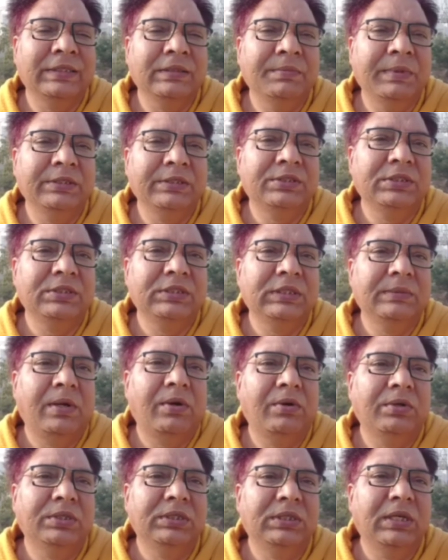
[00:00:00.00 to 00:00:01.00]
I mentioned
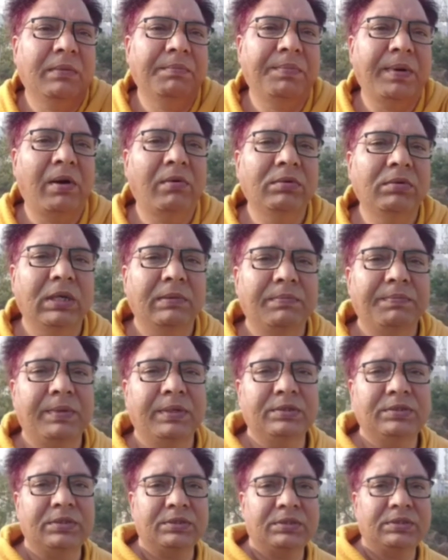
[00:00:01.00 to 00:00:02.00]
about the compound
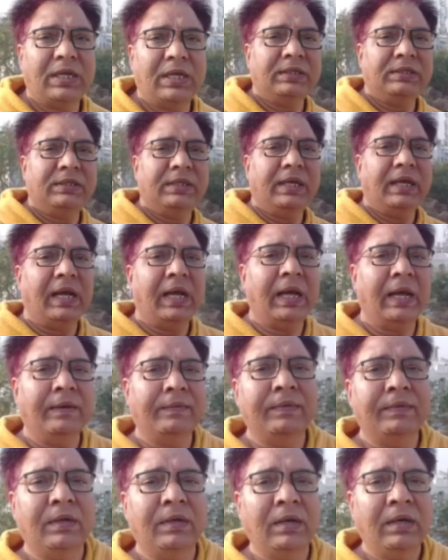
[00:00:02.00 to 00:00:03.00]
apertures that they have
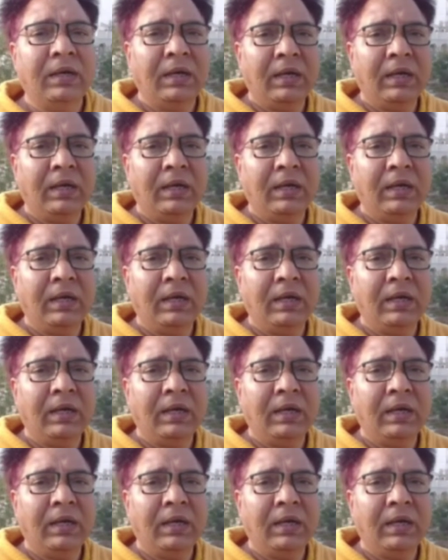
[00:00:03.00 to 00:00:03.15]
uh,